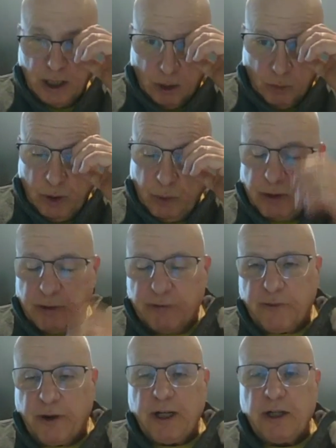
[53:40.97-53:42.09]
and we were
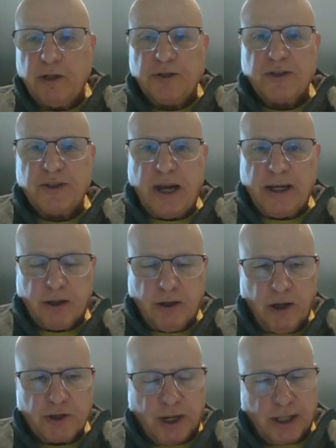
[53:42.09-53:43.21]
very close to signing a
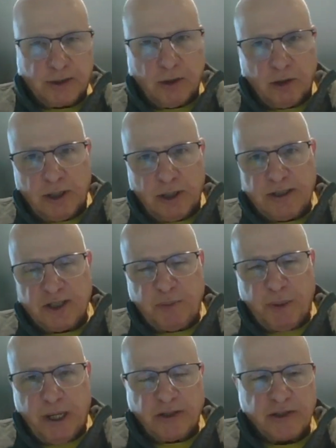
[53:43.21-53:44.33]
contract to lease a
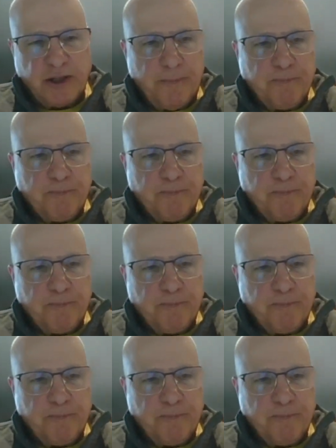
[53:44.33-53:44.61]
space